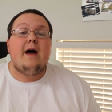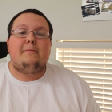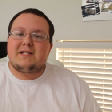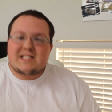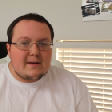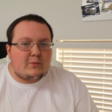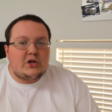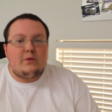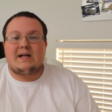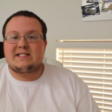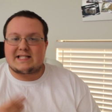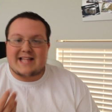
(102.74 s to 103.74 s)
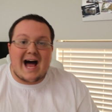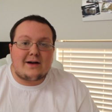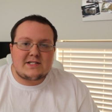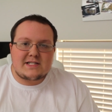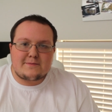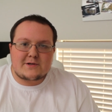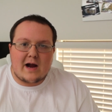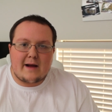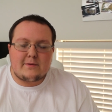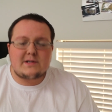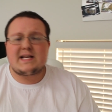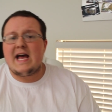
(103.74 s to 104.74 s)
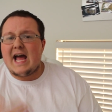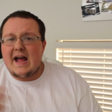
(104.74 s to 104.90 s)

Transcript: But someone who has 1,000 subscribers,